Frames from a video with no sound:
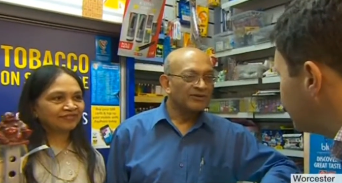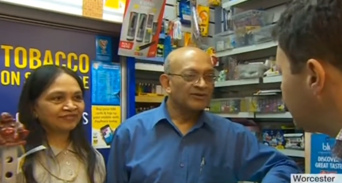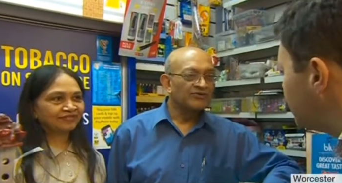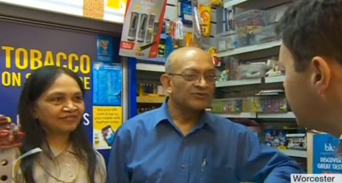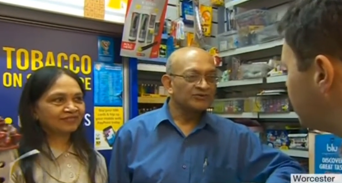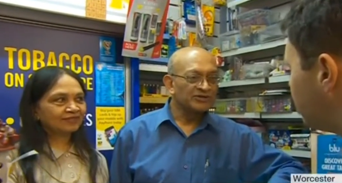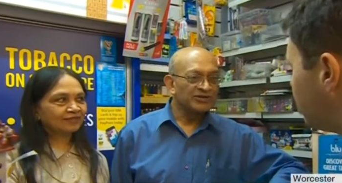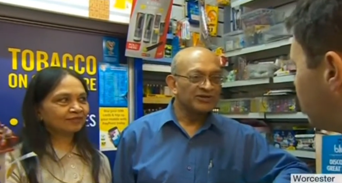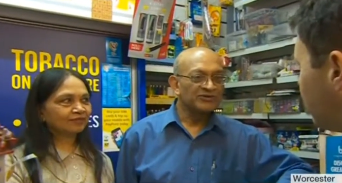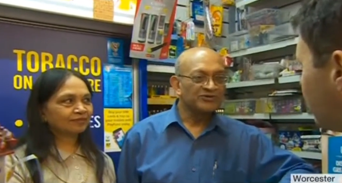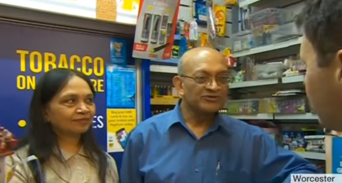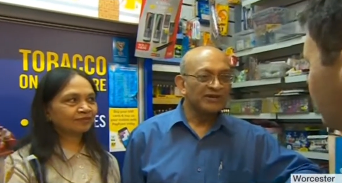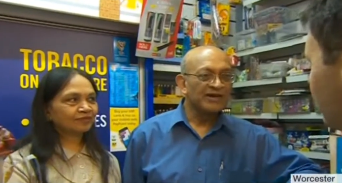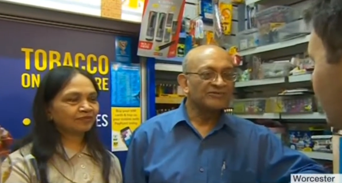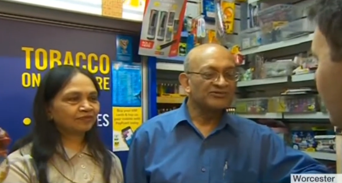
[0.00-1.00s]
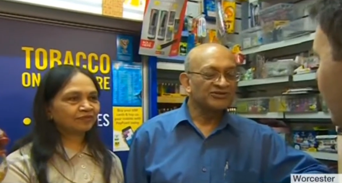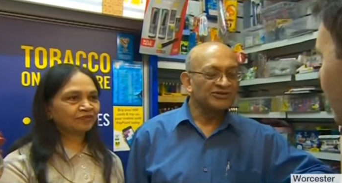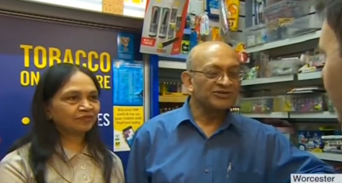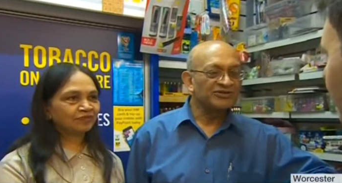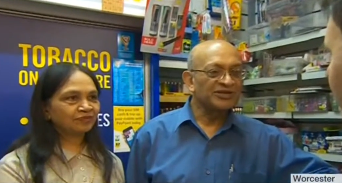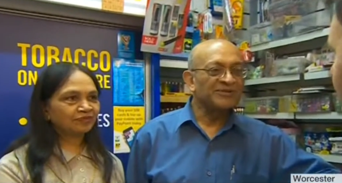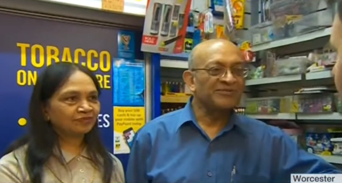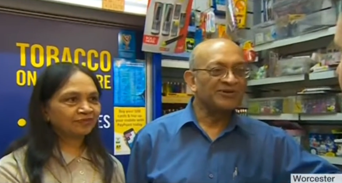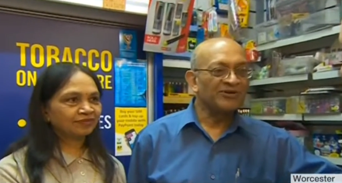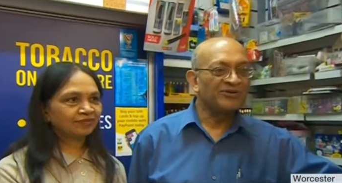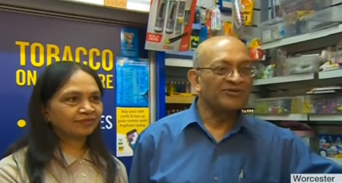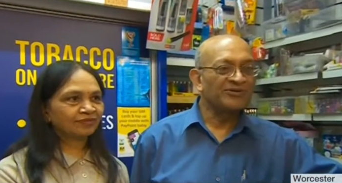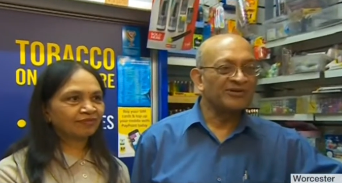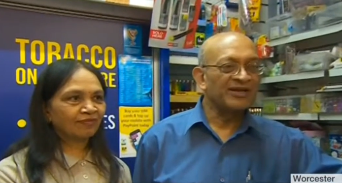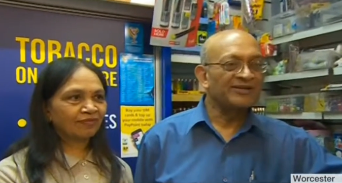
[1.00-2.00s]
Speaker 1: you could see the 2016 but
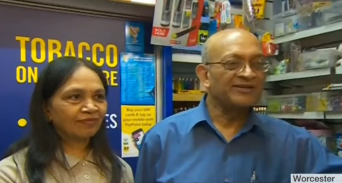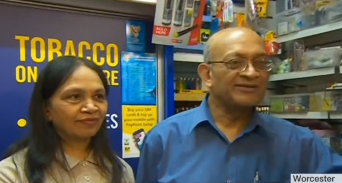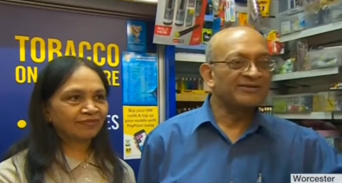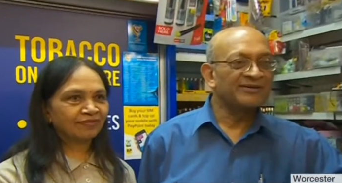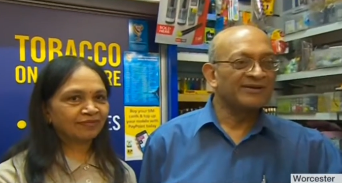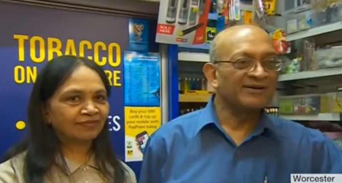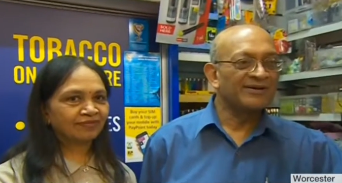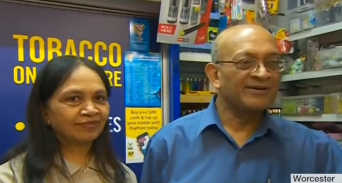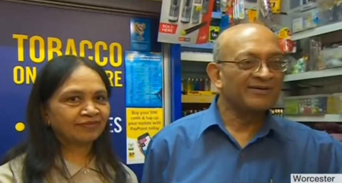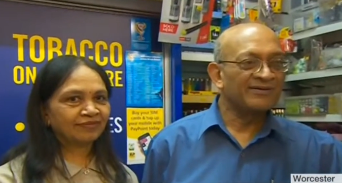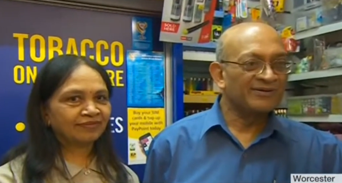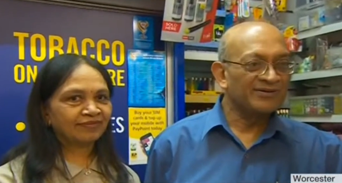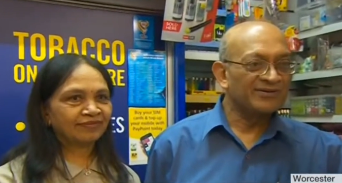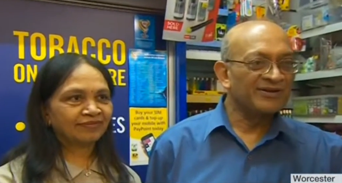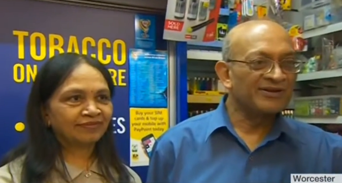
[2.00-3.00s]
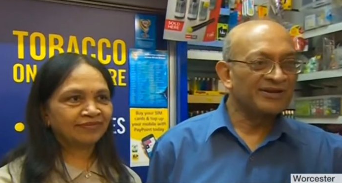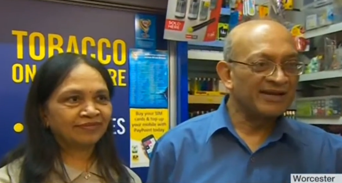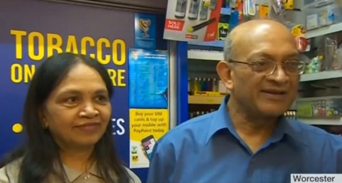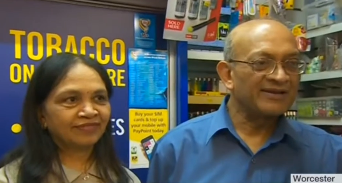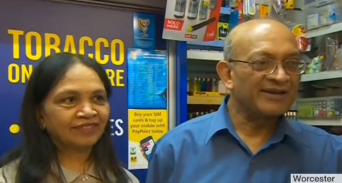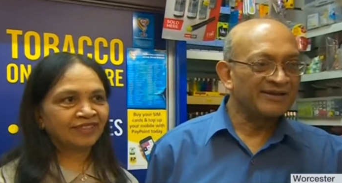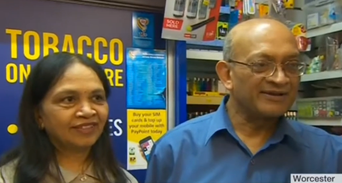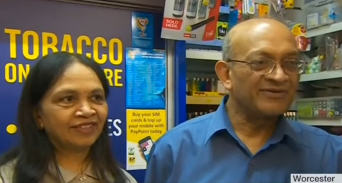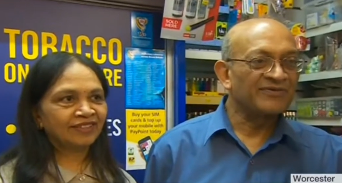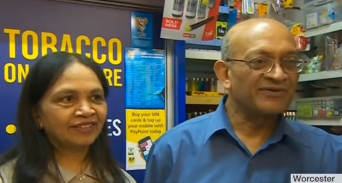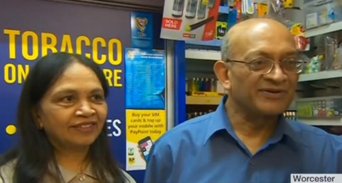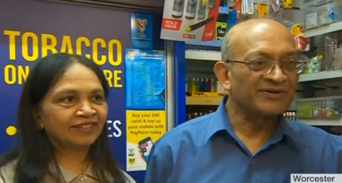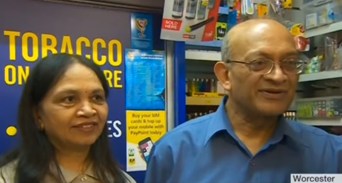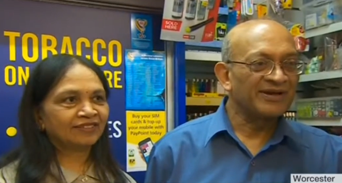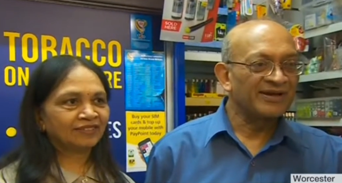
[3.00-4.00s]
not the date uh, the, the day date
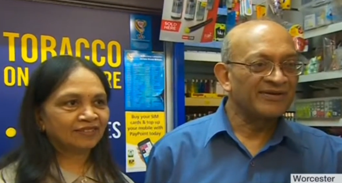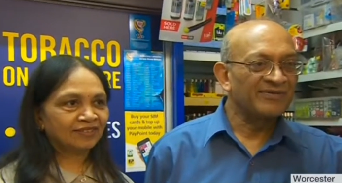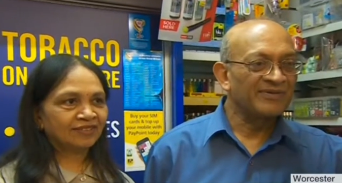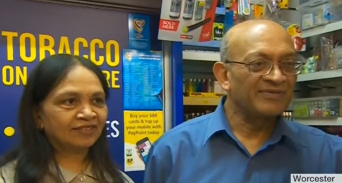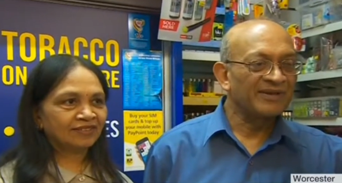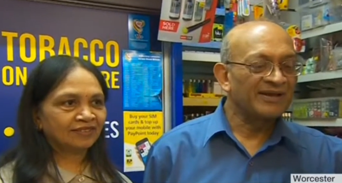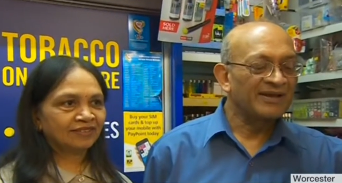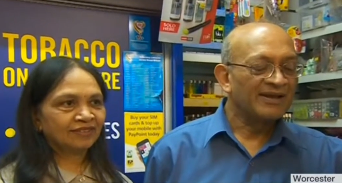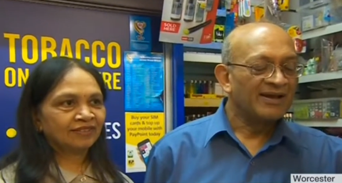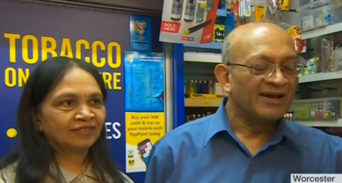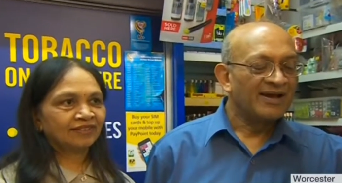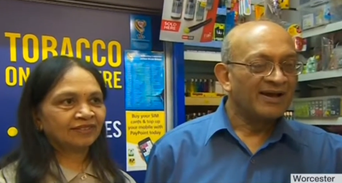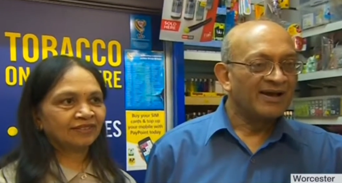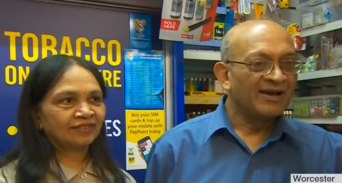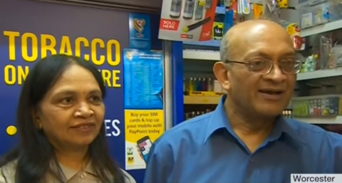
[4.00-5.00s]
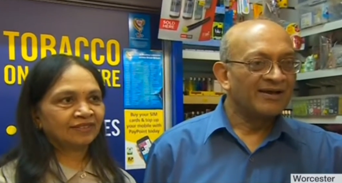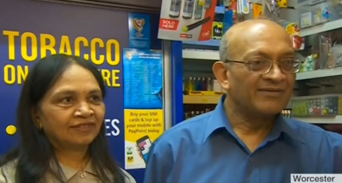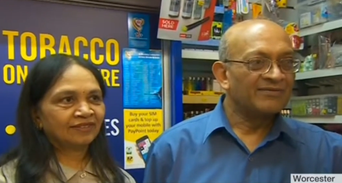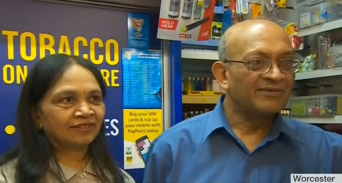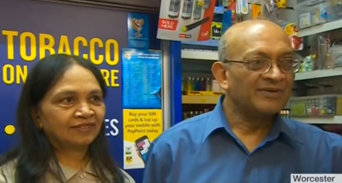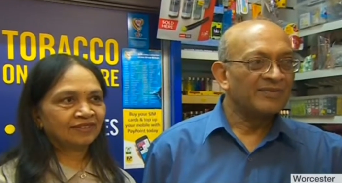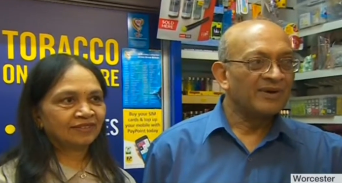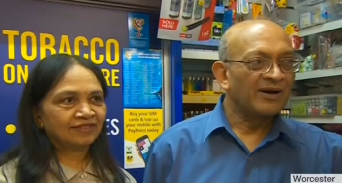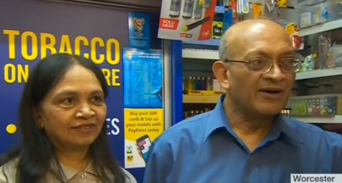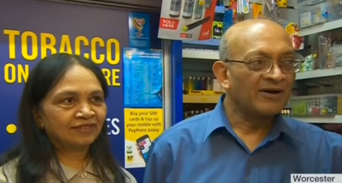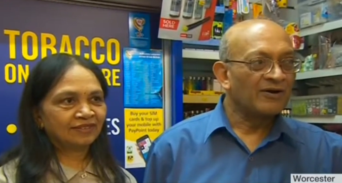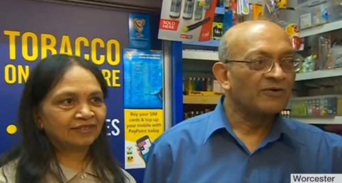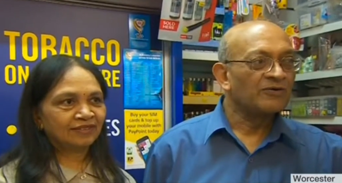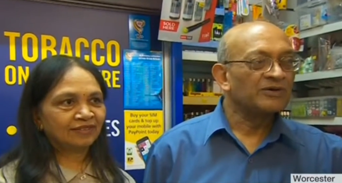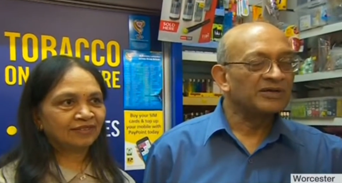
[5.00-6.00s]
of it are you okay. me and the
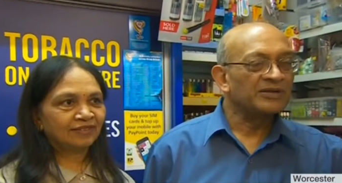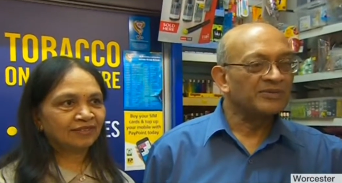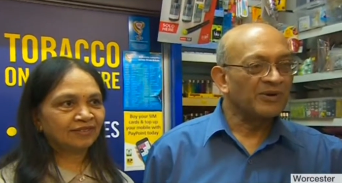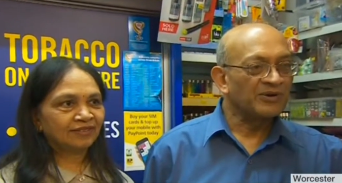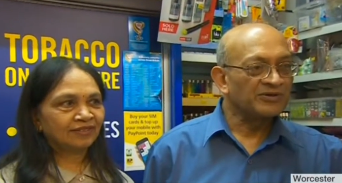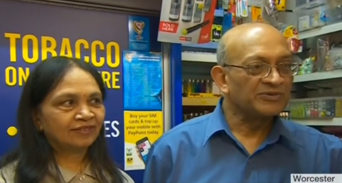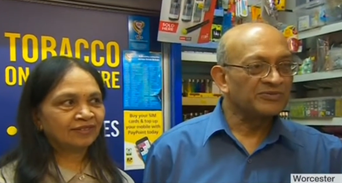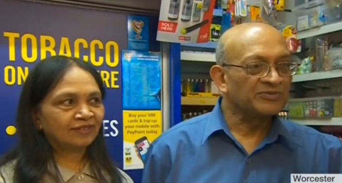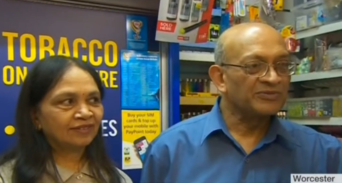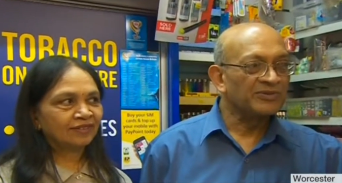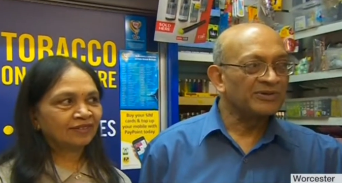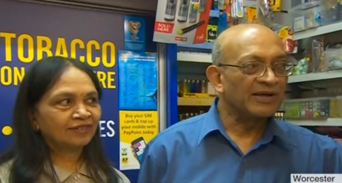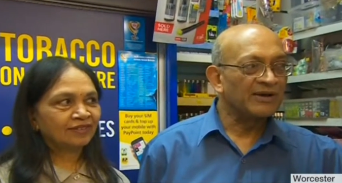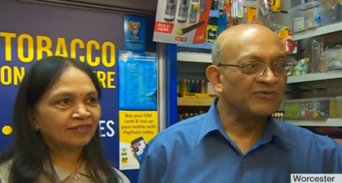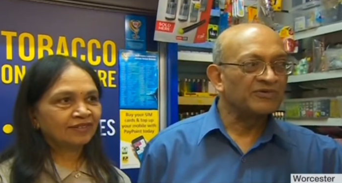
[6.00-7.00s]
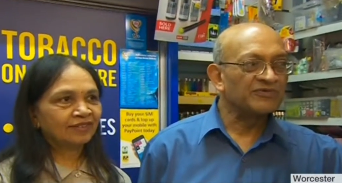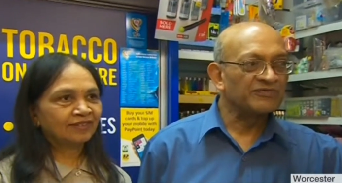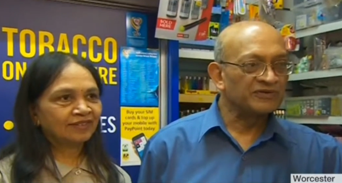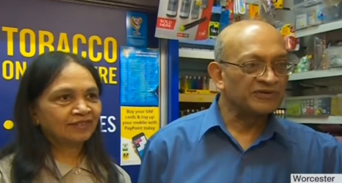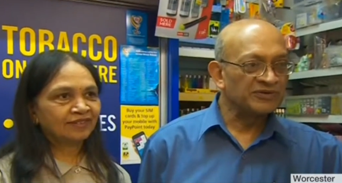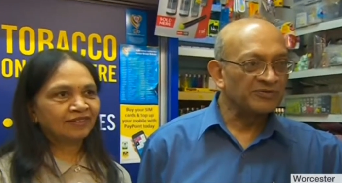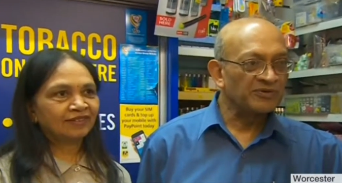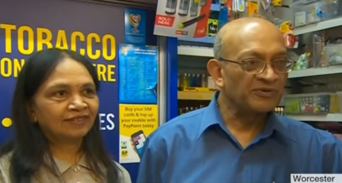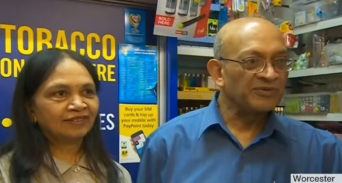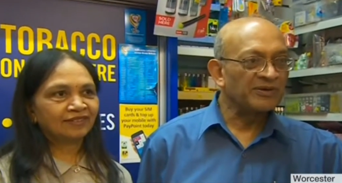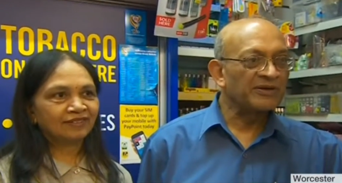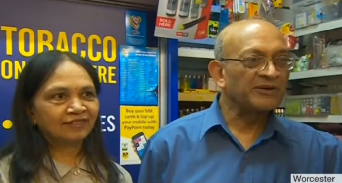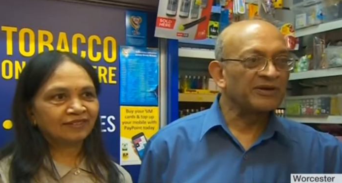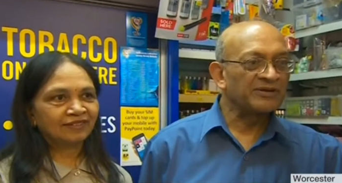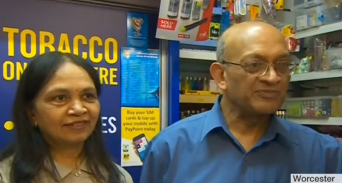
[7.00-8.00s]
barcode at the bottom that was visible
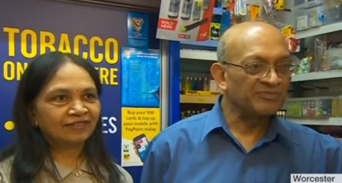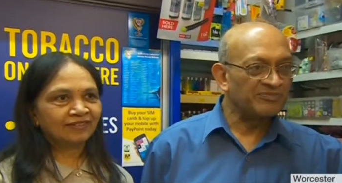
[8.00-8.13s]
but it,